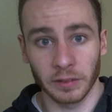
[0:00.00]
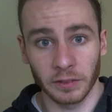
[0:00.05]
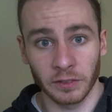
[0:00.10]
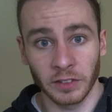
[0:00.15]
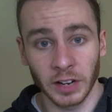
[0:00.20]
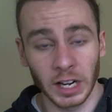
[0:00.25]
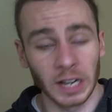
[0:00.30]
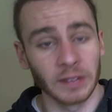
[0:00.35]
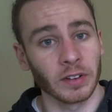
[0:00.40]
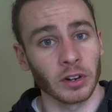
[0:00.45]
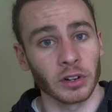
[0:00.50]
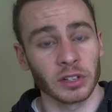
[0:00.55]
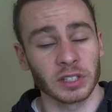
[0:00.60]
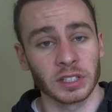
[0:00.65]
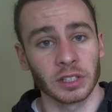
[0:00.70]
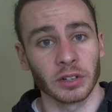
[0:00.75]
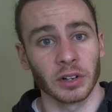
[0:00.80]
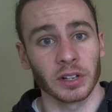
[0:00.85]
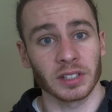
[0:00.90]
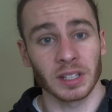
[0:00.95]
very, very
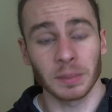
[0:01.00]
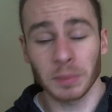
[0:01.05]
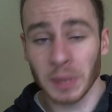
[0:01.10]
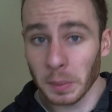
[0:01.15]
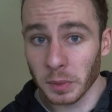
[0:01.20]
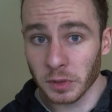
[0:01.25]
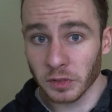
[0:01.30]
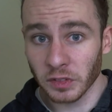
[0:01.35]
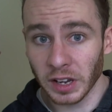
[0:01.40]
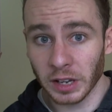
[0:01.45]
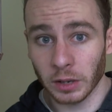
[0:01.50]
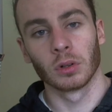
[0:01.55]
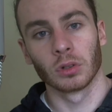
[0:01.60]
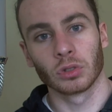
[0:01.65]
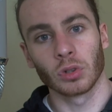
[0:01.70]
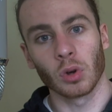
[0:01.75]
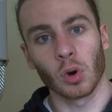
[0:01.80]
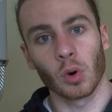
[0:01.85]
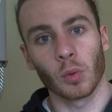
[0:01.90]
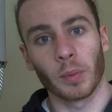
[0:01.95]
serious, sometimes fatal.
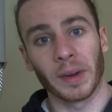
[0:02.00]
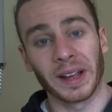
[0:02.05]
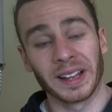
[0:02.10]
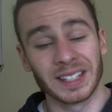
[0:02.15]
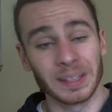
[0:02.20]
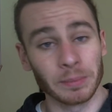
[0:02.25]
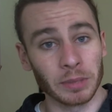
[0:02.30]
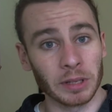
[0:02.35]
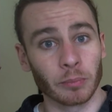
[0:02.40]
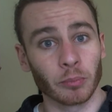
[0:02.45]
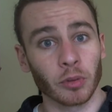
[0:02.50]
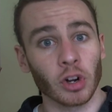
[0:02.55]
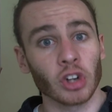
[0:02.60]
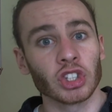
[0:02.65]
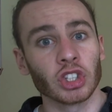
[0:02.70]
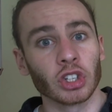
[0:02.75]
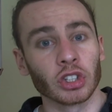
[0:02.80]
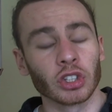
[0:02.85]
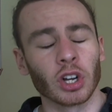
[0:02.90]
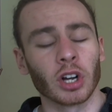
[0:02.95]
So by simply
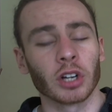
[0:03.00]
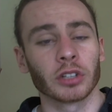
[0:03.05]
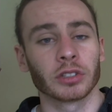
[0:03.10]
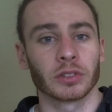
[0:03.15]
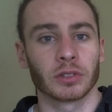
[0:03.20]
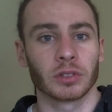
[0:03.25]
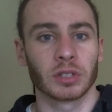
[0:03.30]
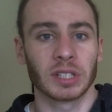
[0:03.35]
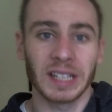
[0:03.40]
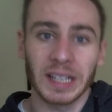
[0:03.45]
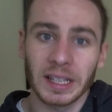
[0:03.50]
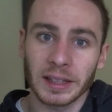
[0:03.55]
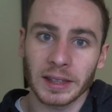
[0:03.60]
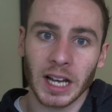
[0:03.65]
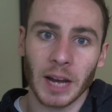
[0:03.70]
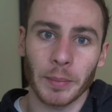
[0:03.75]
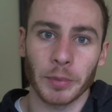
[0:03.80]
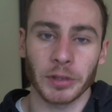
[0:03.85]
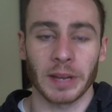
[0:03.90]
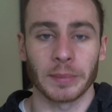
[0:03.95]
brushing your dog's teeth a
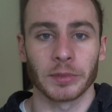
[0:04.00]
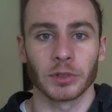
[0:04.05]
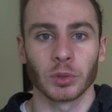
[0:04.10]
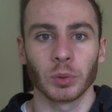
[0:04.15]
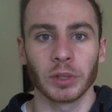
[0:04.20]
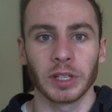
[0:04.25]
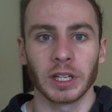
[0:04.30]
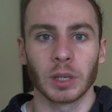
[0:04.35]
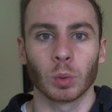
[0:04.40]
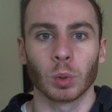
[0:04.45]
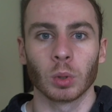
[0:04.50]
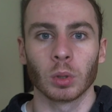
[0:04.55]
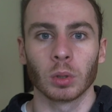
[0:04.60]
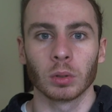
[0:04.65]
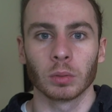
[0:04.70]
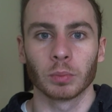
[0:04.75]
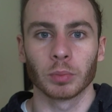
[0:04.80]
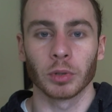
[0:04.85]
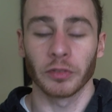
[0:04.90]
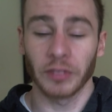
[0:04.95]
couple times a week,
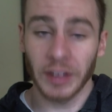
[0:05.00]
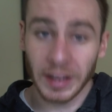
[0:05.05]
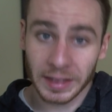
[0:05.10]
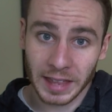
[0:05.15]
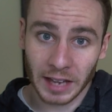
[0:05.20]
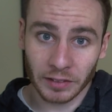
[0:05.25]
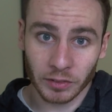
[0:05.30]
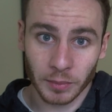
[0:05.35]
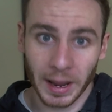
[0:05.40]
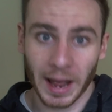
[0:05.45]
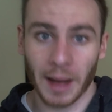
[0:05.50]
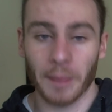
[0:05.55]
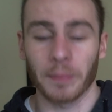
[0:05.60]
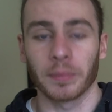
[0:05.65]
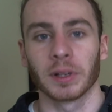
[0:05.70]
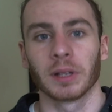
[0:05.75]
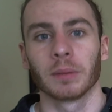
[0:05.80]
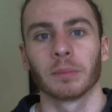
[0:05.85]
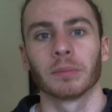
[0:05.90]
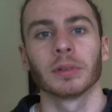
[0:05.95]
we'll prevent that from
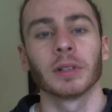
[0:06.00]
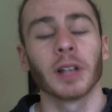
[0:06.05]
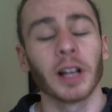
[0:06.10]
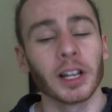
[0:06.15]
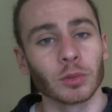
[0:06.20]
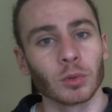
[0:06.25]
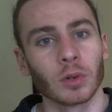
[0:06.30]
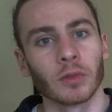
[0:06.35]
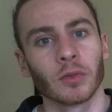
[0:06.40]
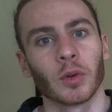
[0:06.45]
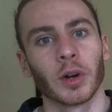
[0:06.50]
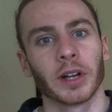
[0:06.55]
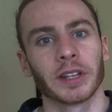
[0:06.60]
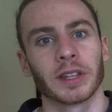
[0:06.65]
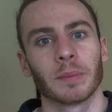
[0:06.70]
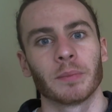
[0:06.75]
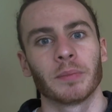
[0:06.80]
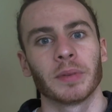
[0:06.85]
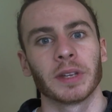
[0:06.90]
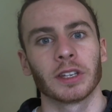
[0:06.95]
happening, plus we'll avoid
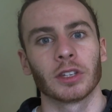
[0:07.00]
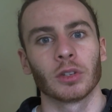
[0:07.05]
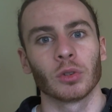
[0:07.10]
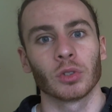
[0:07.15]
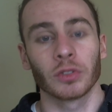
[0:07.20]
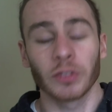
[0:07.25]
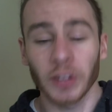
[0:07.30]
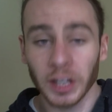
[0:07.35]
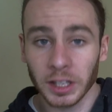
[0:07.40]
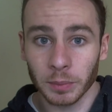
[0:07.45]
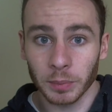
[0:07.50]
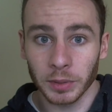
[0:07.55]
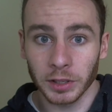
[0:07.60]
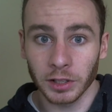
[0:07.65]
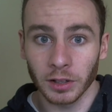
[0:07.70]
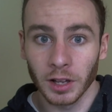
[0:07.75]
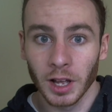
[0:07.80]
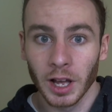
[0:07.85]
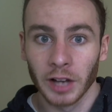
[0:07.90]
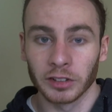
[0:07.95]
the big, huge vet
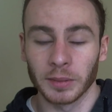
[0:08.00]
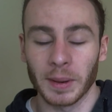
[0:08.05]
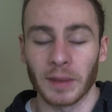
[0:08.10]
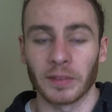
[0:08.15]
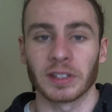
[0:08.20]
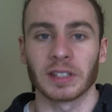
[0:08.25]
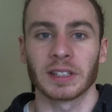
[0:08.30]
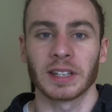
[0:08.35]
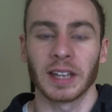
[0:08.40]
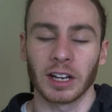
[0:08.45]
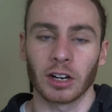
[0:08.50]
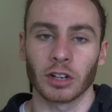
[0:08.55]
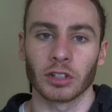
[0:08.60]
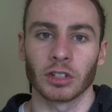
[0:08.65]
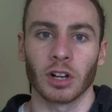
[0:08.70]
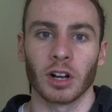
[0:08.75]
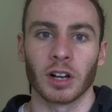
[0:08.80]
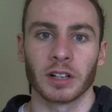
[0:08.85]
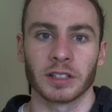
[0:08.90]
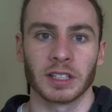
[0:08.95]
bill from having to take our
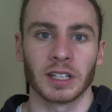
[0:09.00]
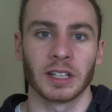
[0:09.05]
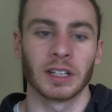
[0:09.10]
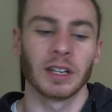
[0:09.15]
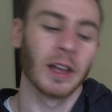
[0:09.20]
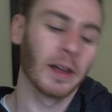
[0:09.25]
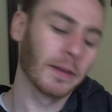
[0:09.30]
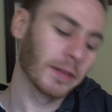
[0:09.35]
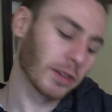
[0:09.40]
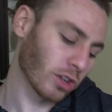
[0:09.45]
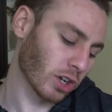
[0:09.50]
dogs in, the